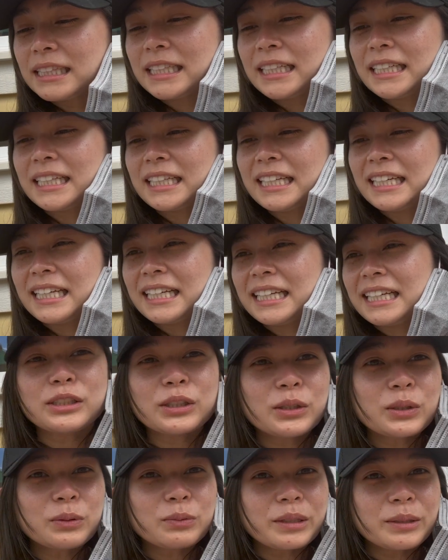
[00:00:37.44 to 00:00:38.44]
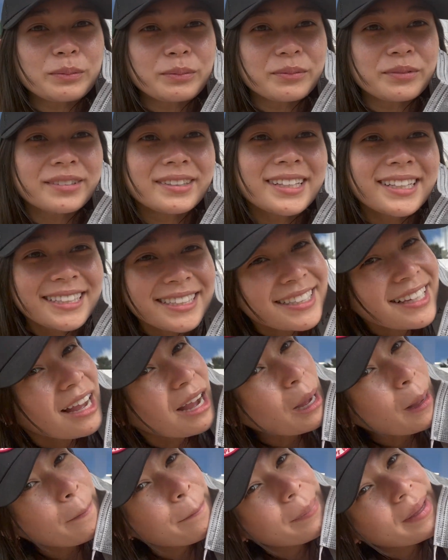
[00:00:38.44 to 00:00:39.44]
the Dole Whip with
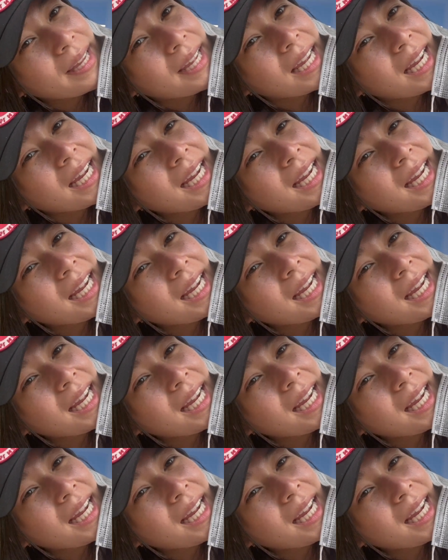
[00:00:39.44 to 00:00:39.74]
topping.